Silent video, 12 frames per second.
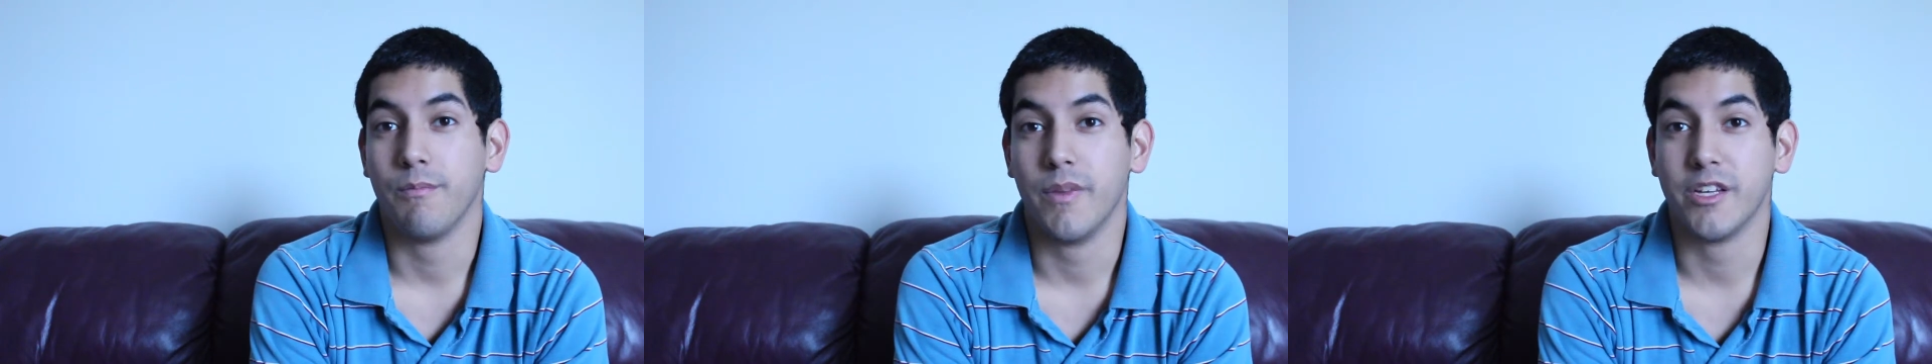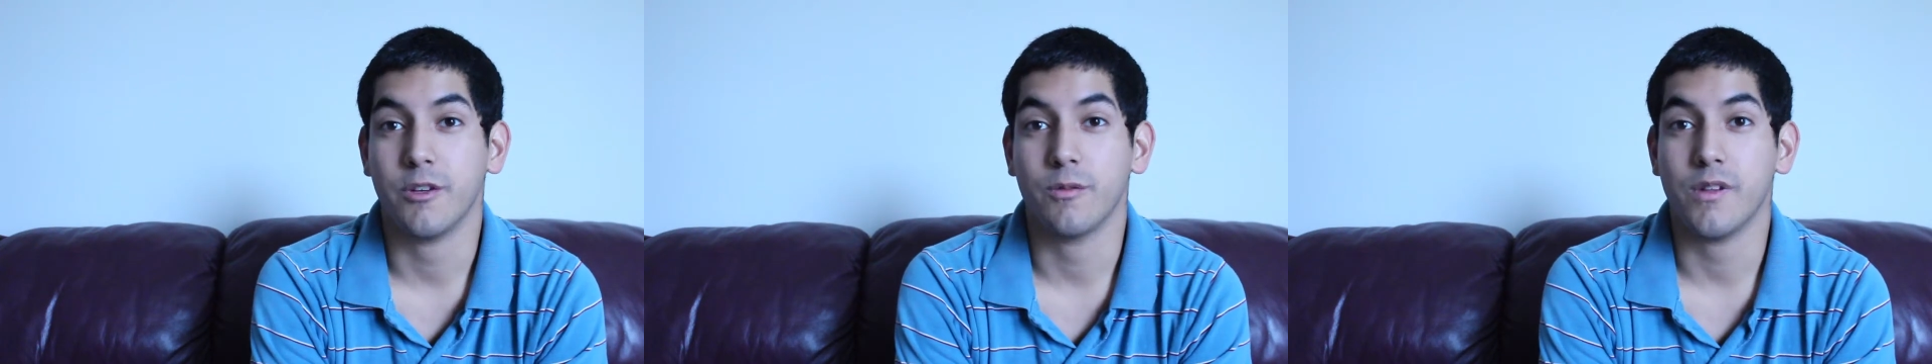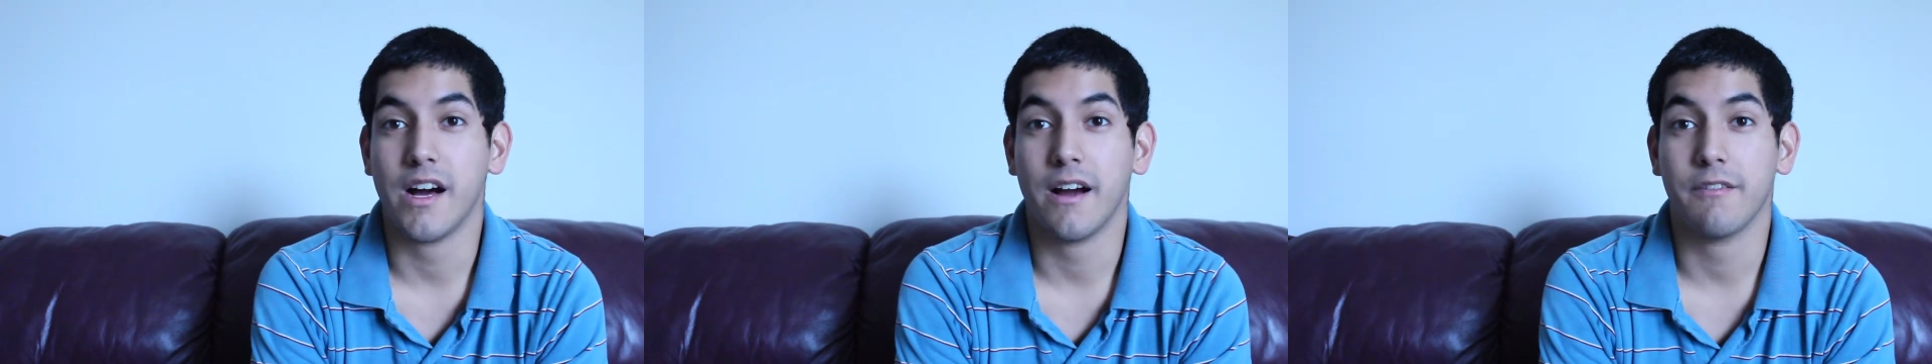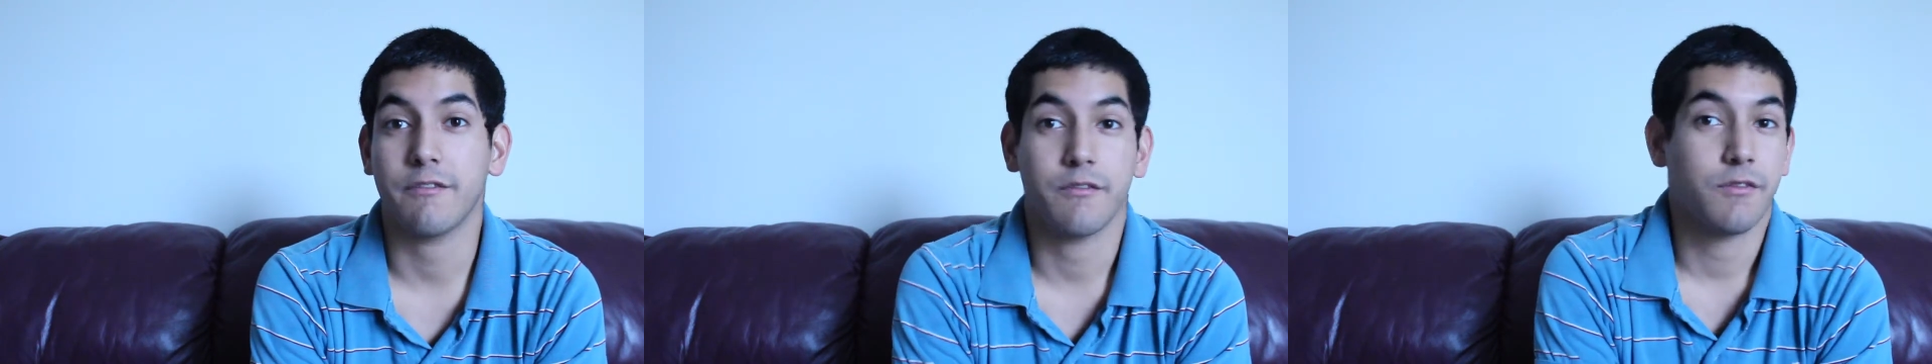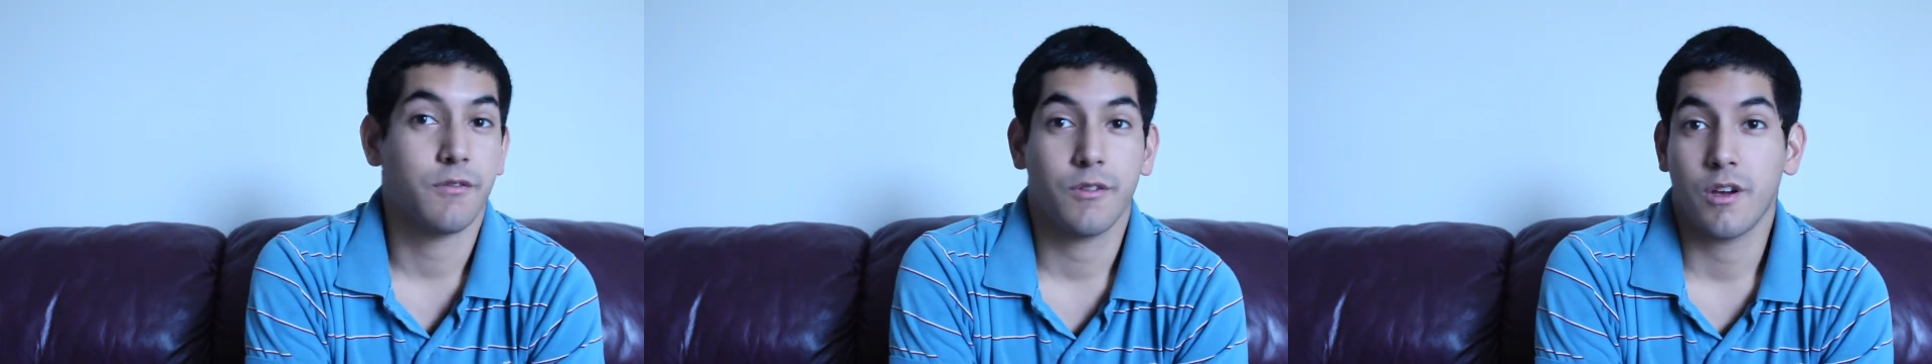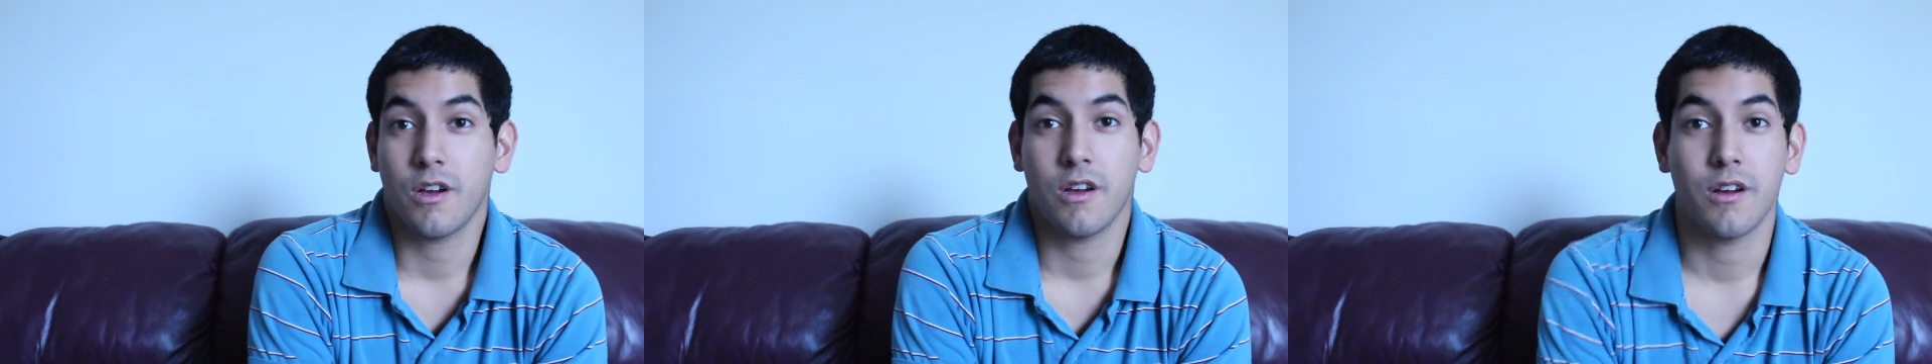make you laugh,
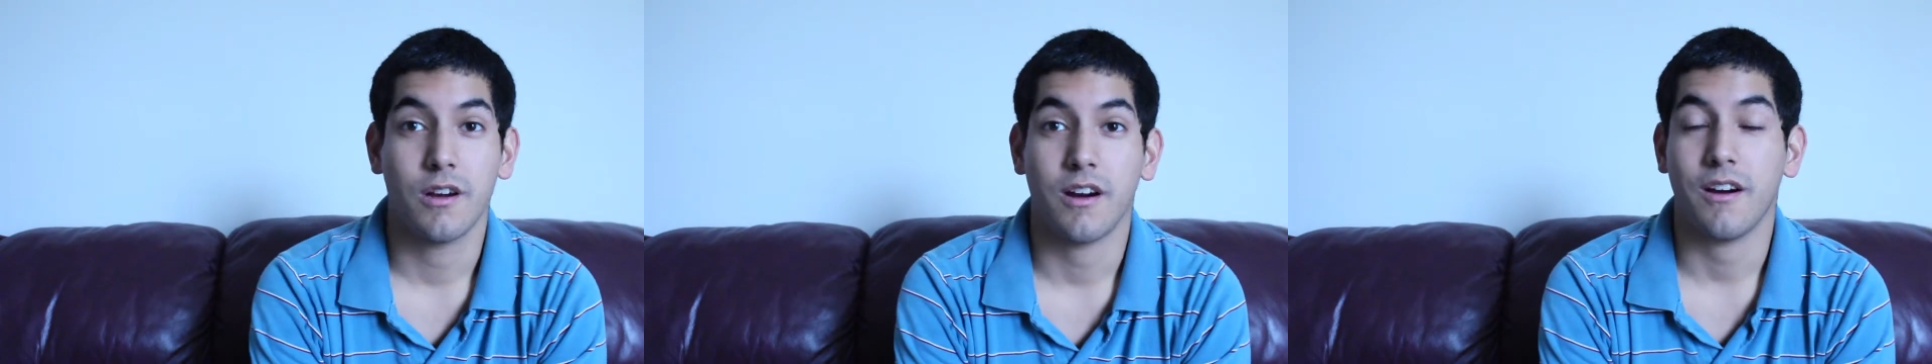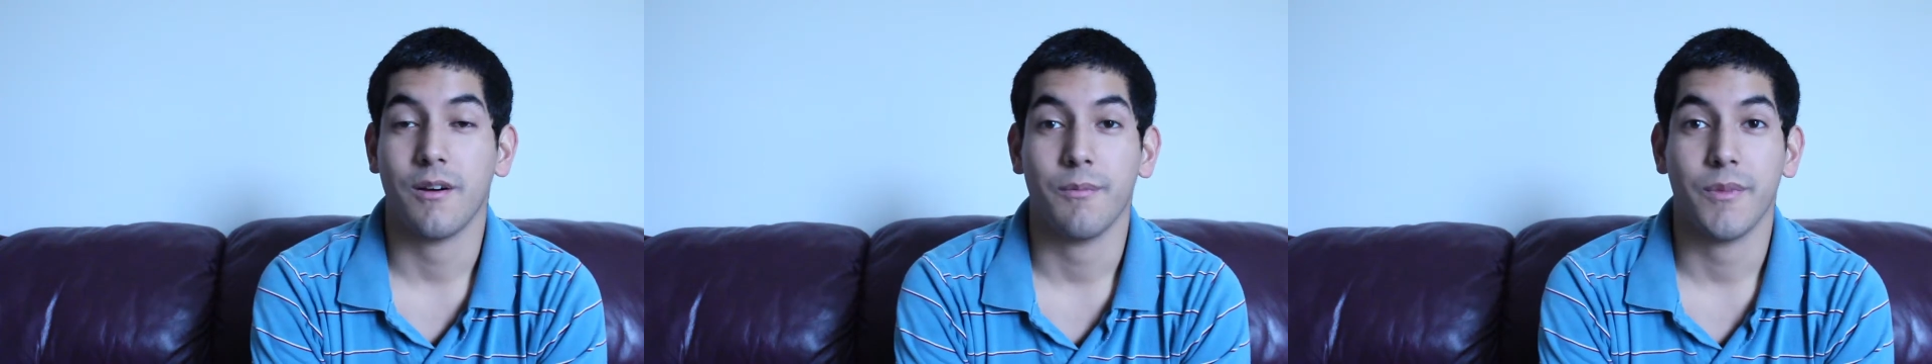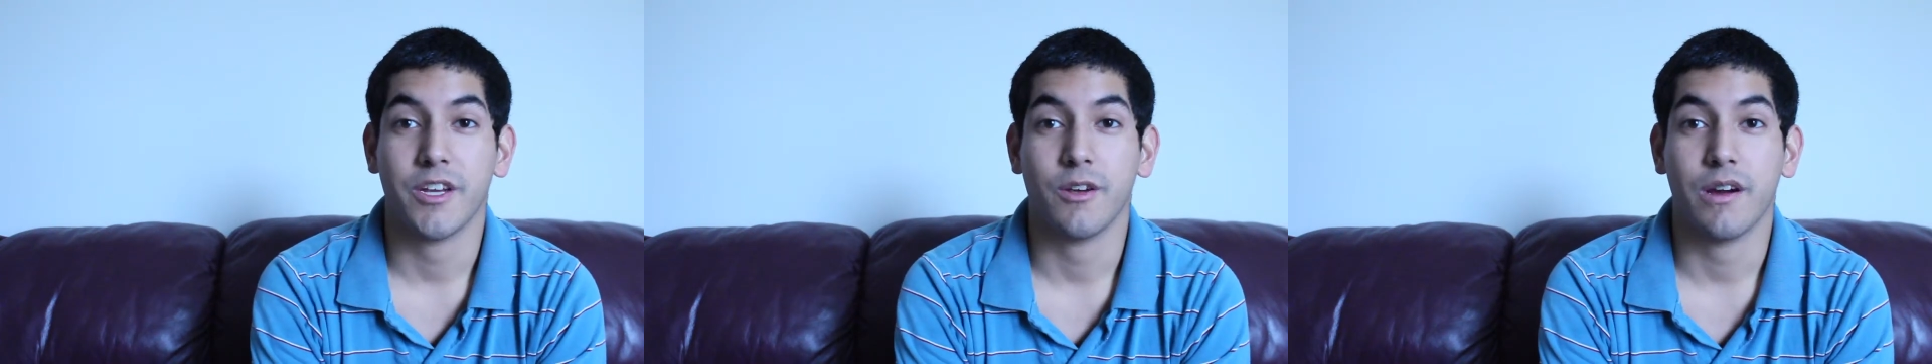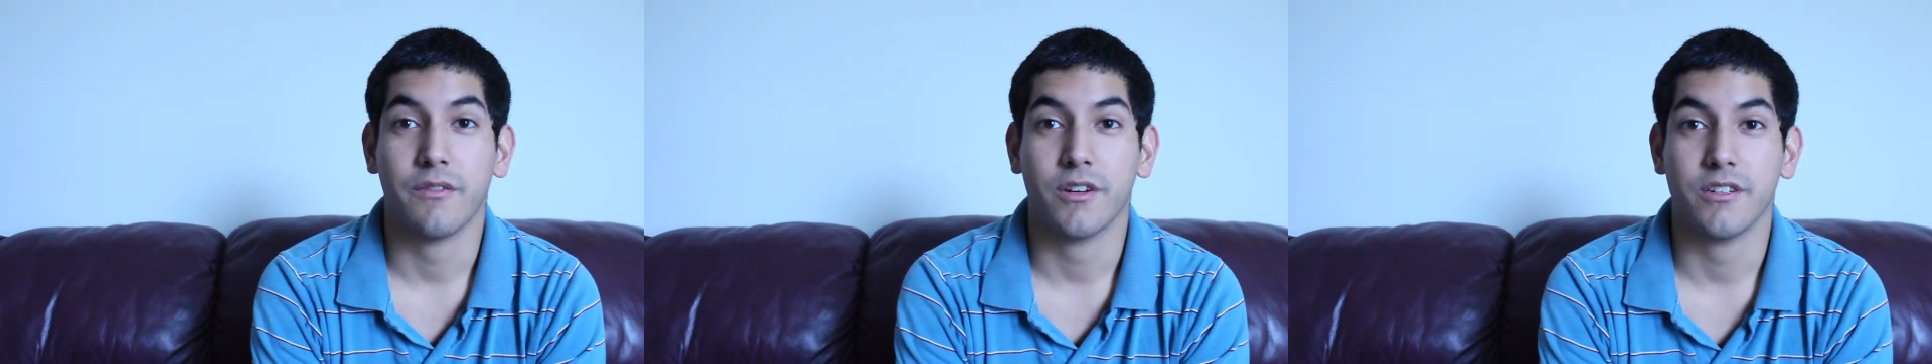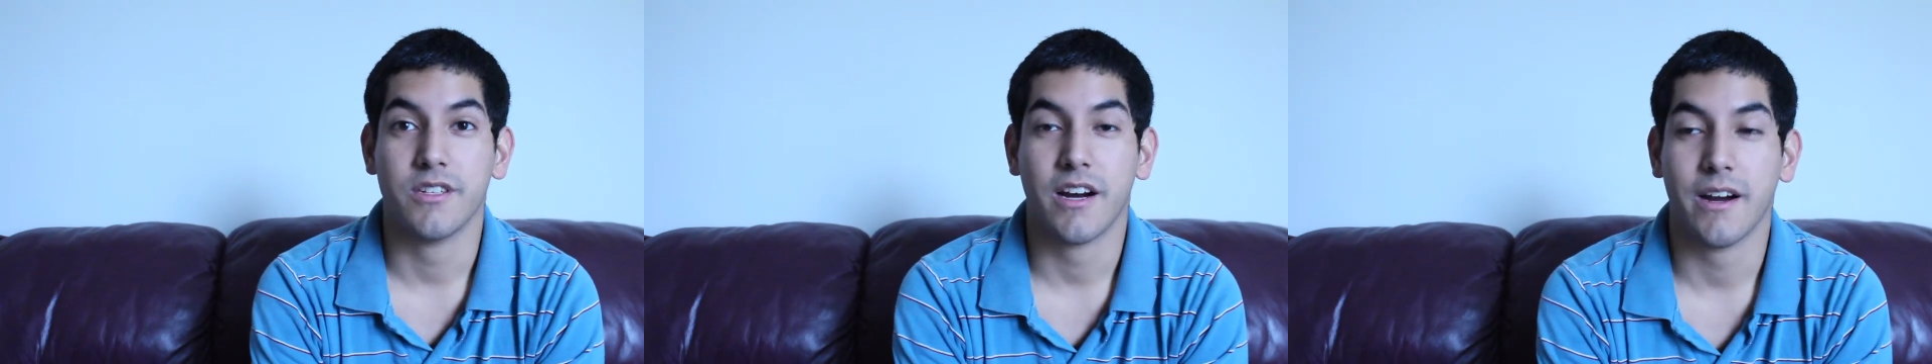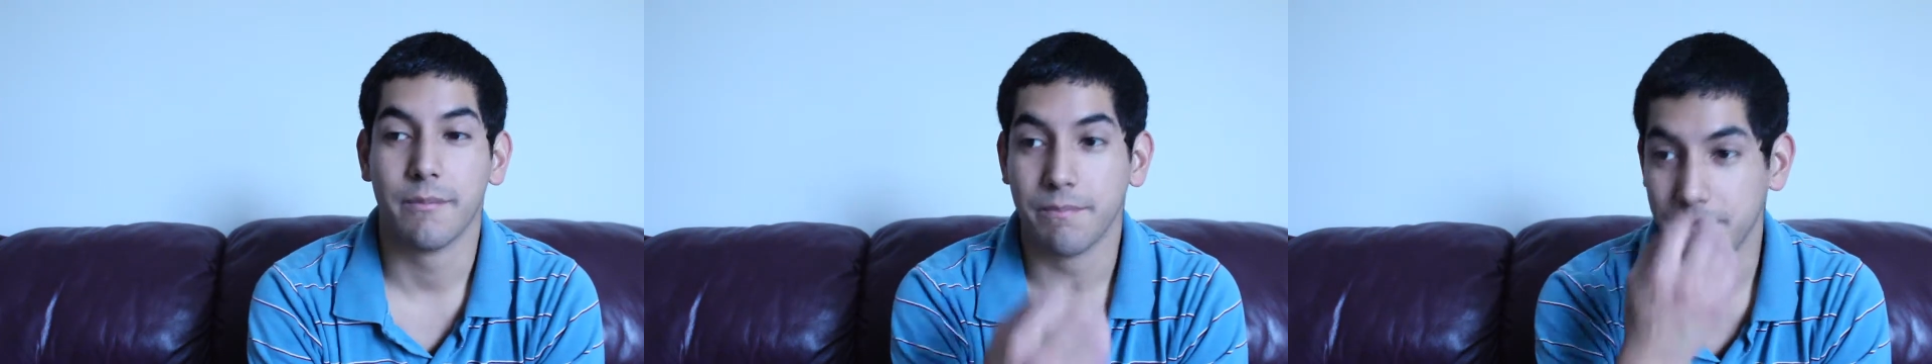make you have a good
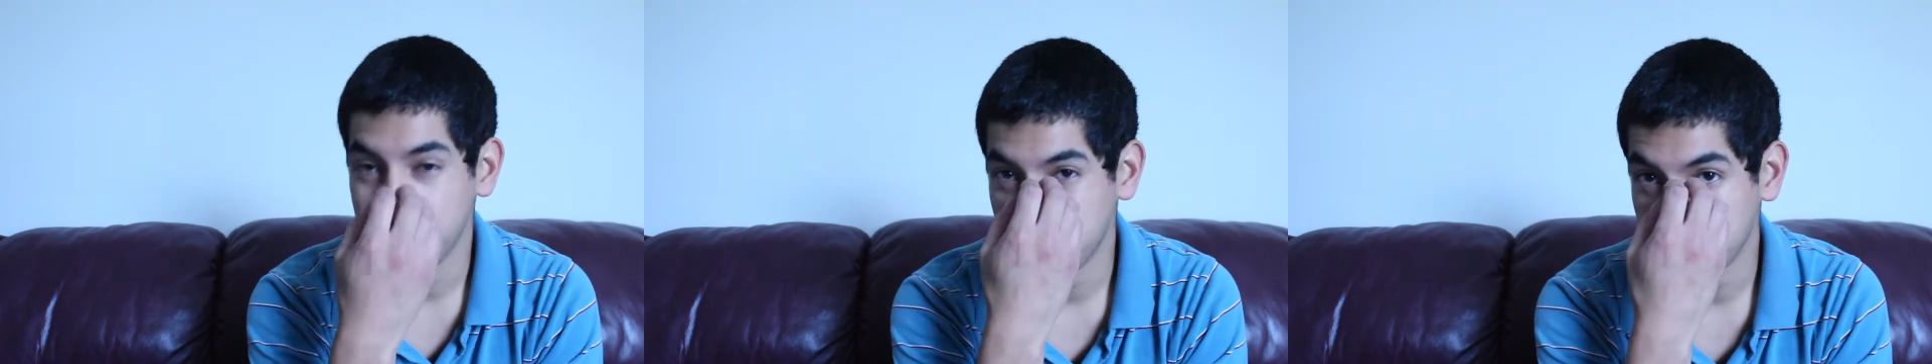time.